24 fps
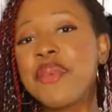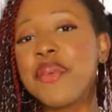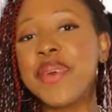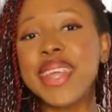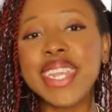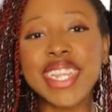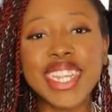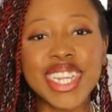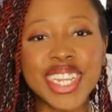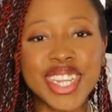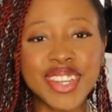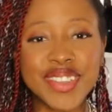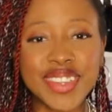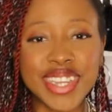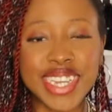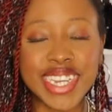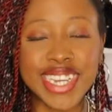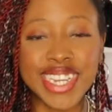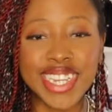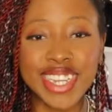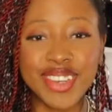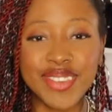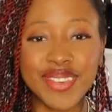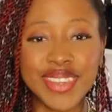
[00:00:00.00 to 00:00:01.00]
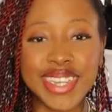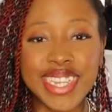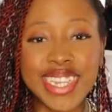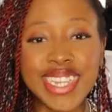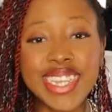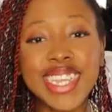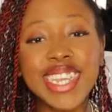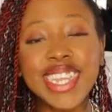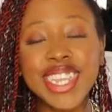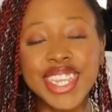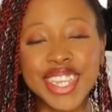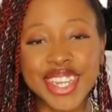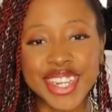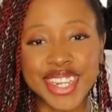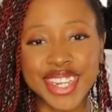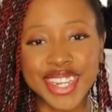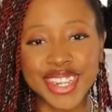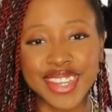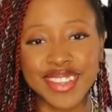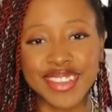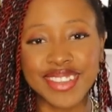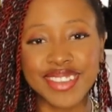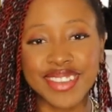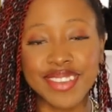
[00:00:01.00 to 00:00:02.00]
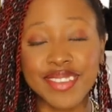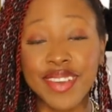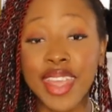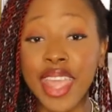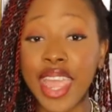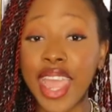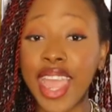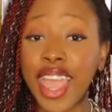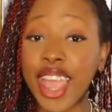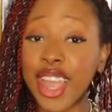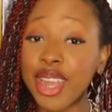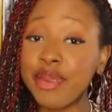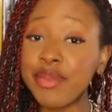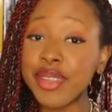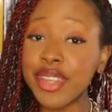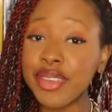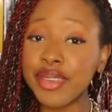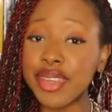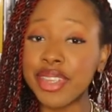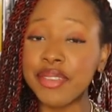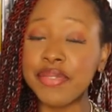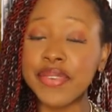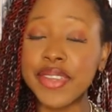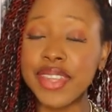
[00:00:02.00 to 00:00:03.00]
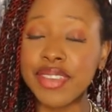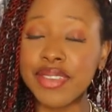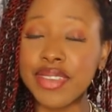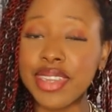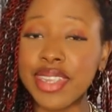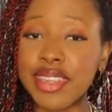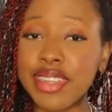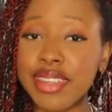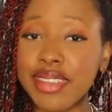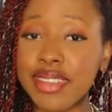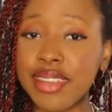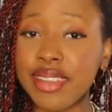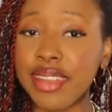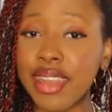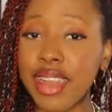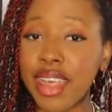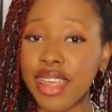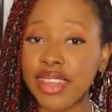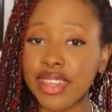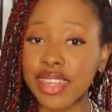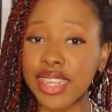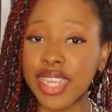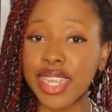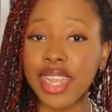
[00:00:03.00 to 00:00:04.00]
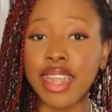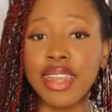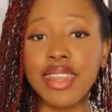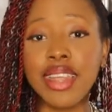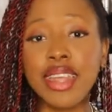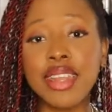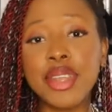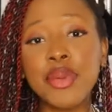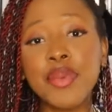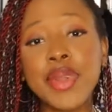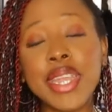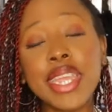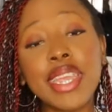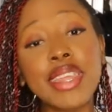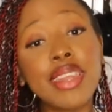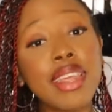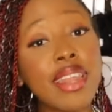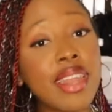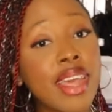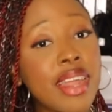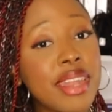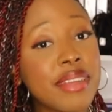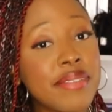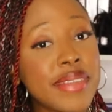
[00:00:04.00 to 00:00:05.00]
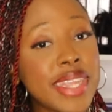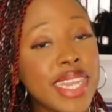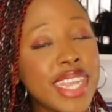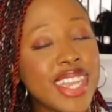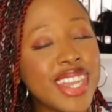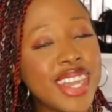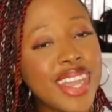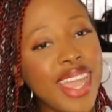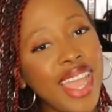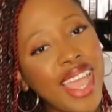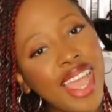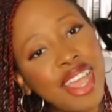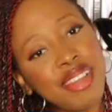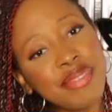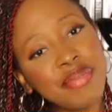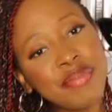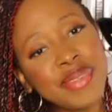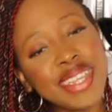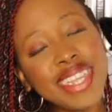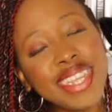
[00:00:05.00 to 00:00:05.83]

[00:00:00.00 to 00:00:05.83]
watashi no chanel no ni yokoso. I hope you're doing fine today. This is another day, another week, and another video of